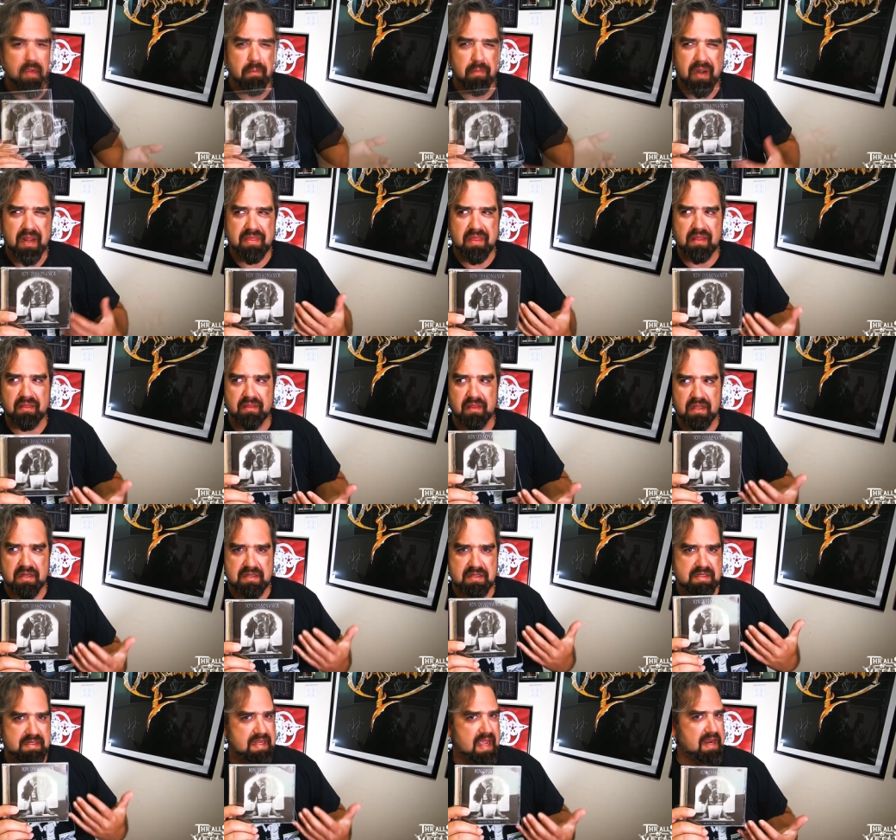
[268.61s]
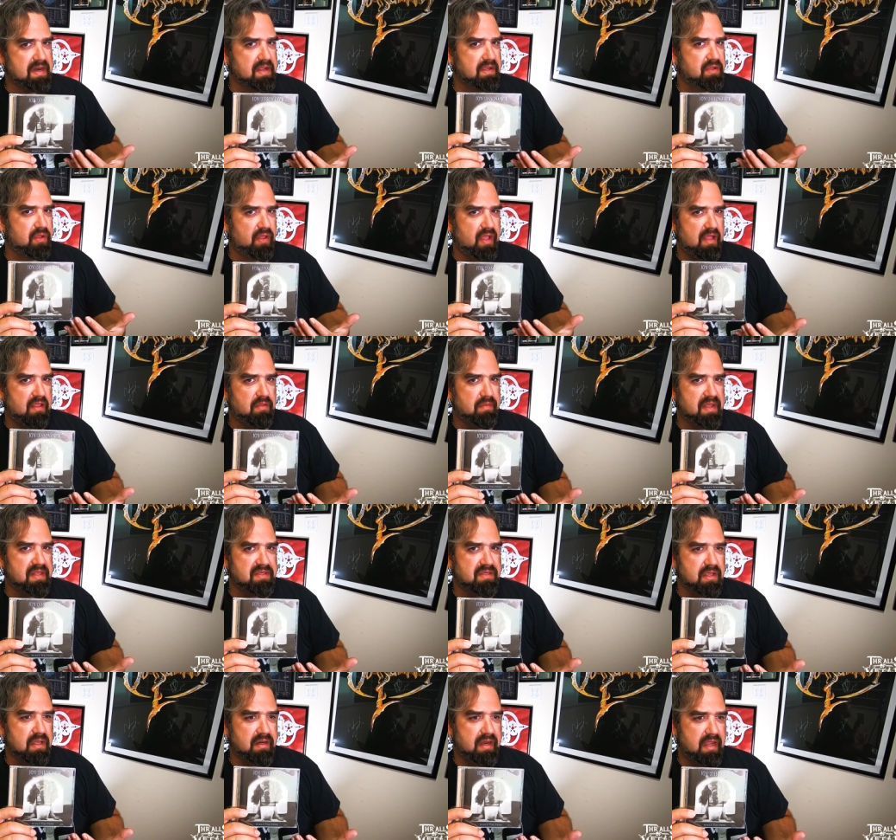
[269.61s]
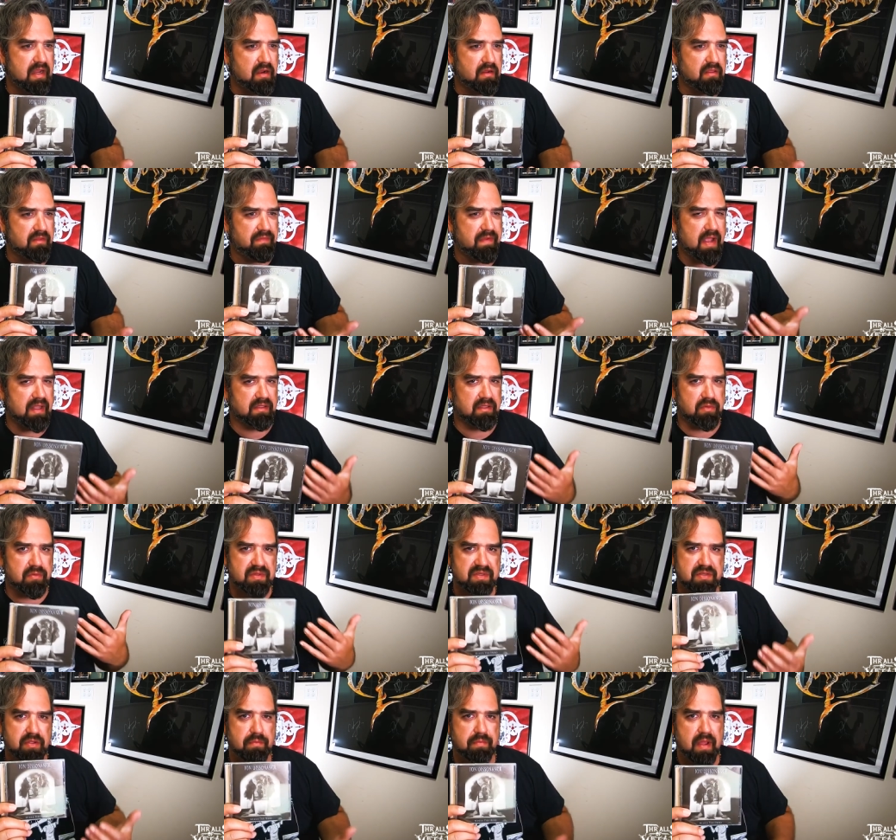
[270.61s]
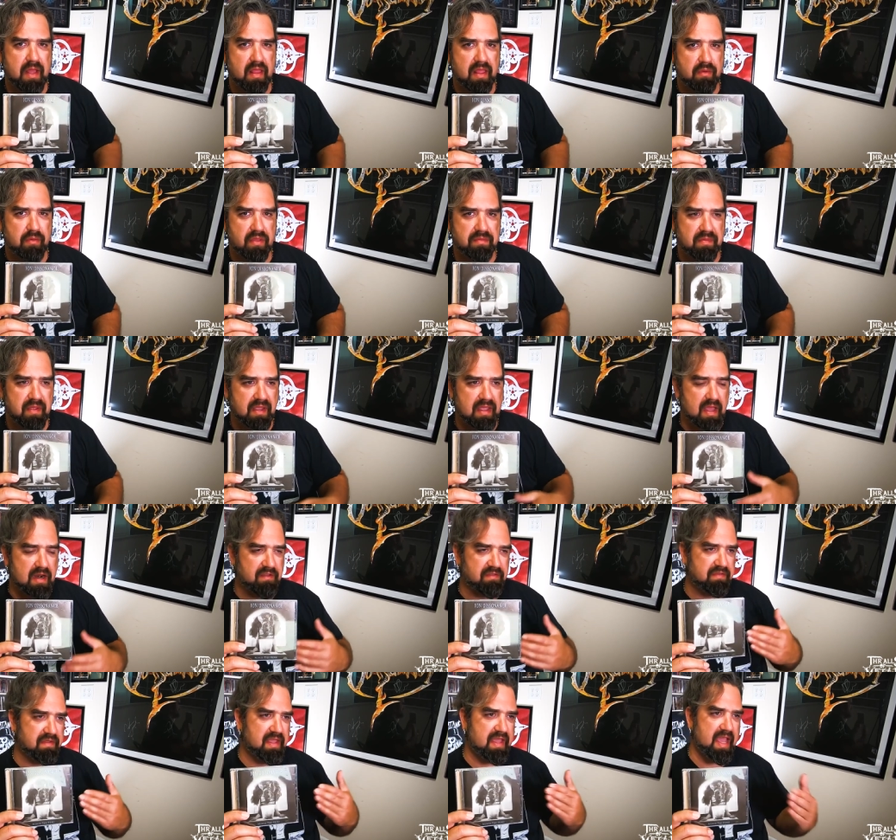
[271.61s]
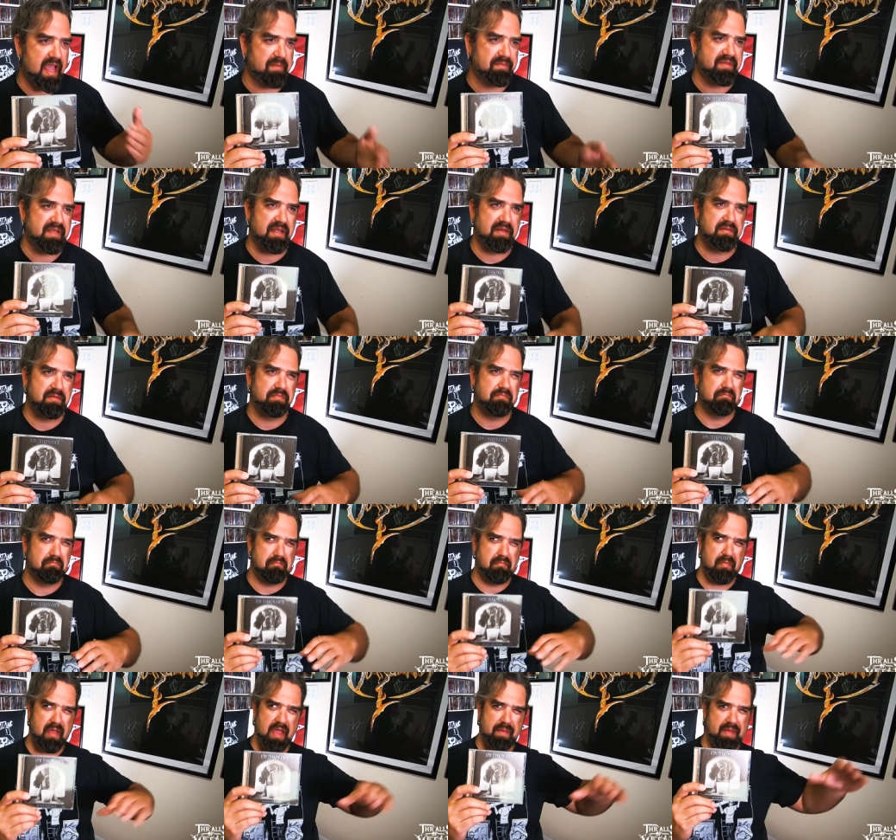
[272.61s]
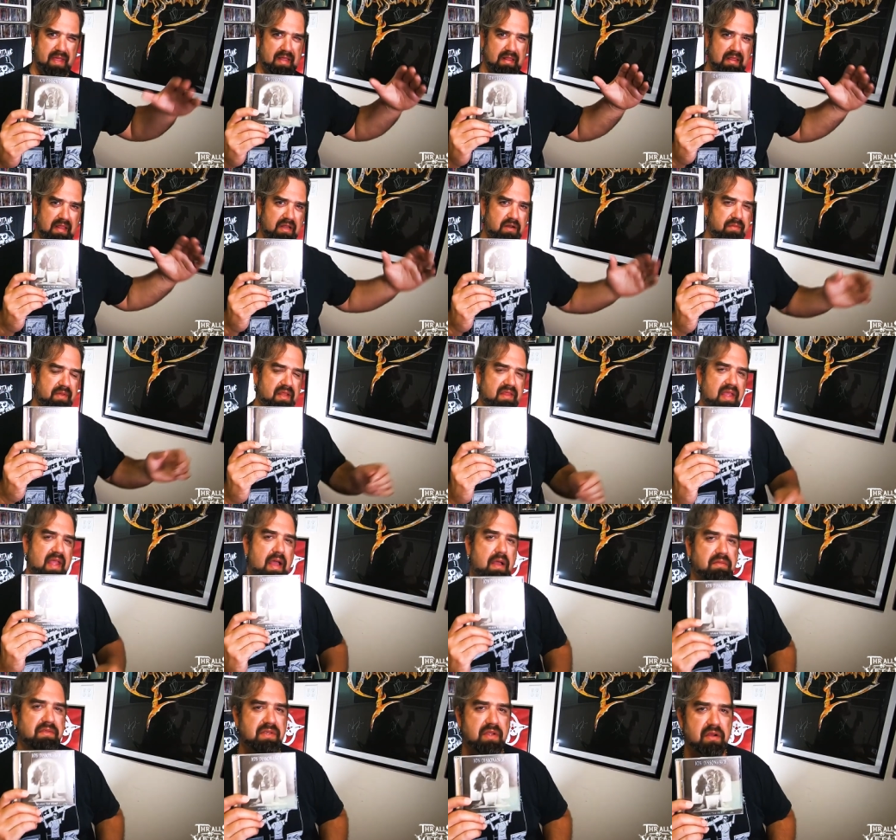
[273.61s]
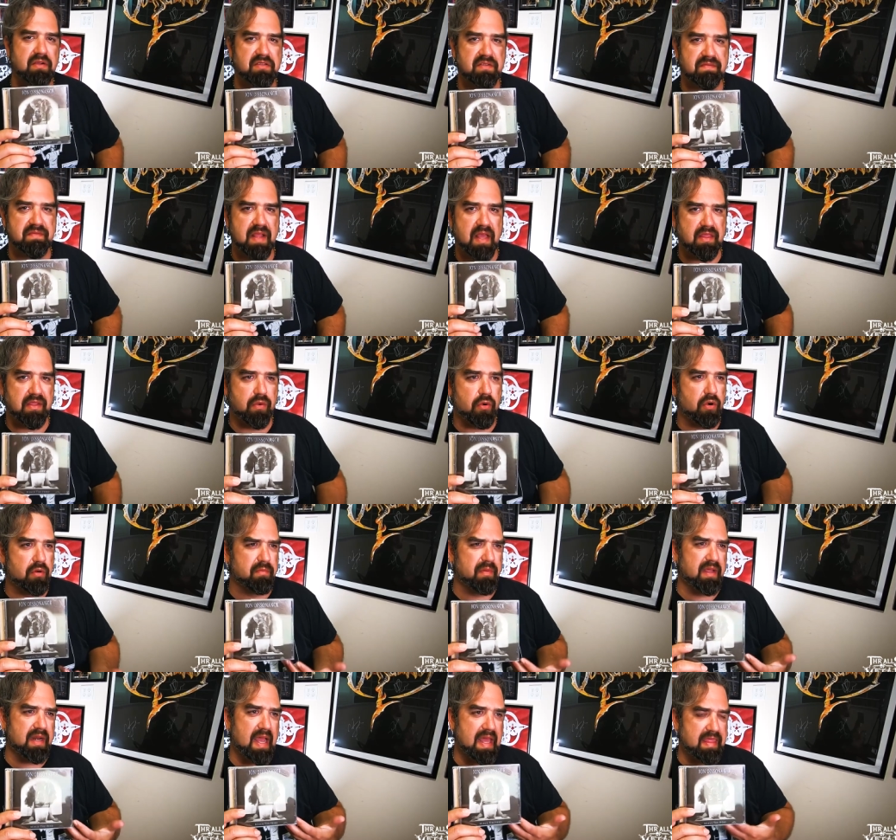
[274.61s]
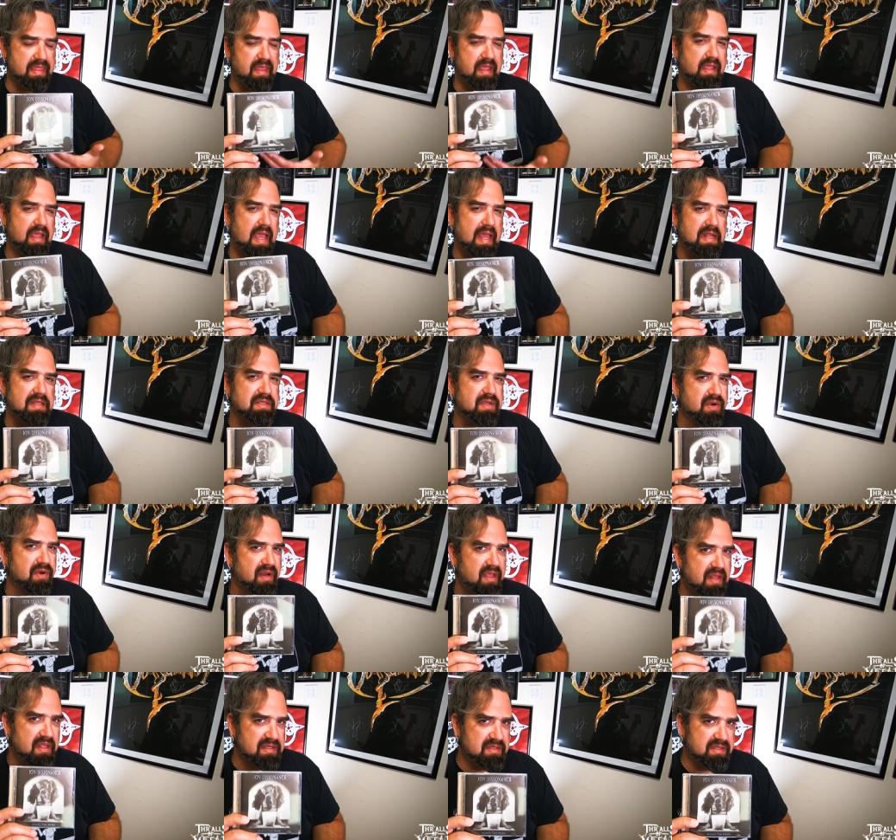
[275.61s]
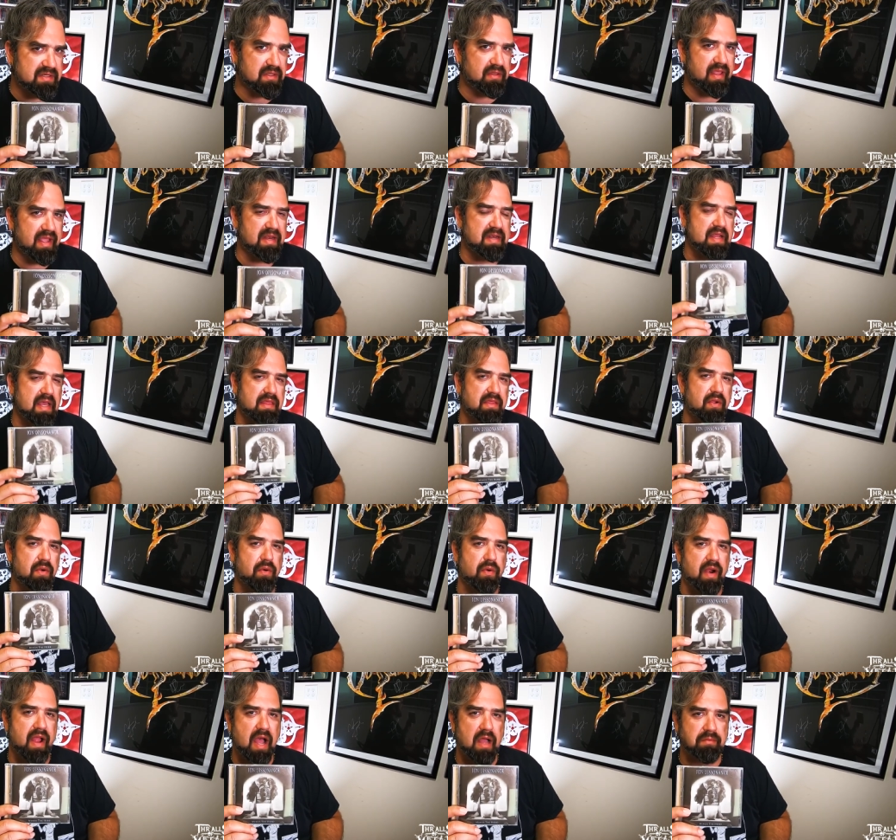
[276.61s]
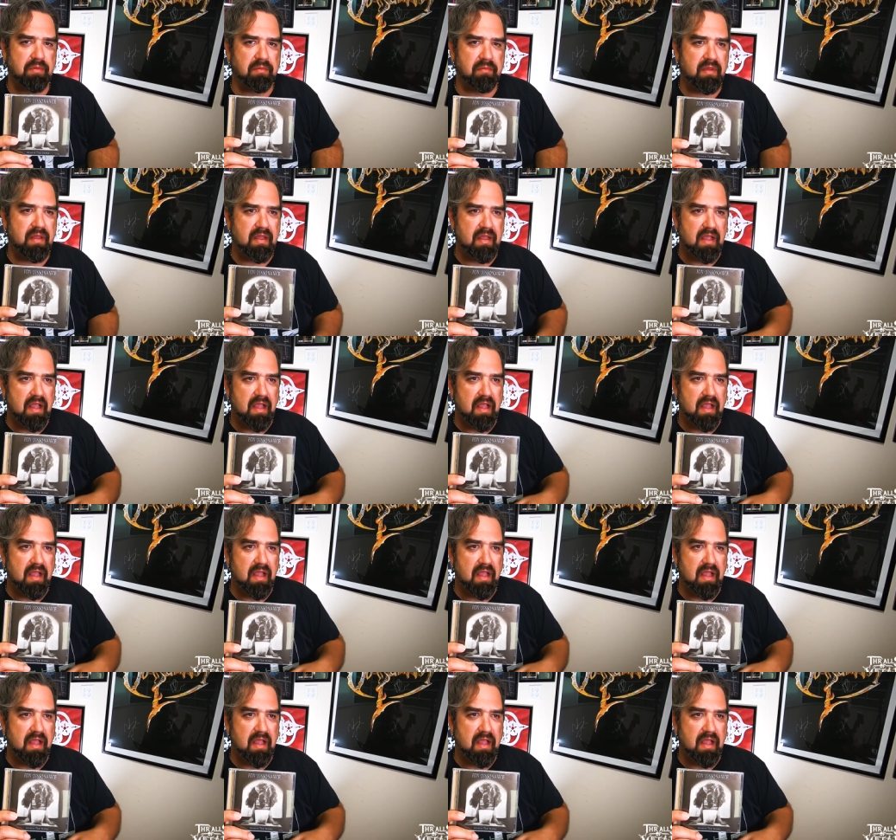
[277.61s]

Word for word: But I think the technical elements on here and the fact that it was so polyrhythmic kind of kept it maybe a little bit on the outskirts of deathcore, but I think at its heart it is still a deathcore album.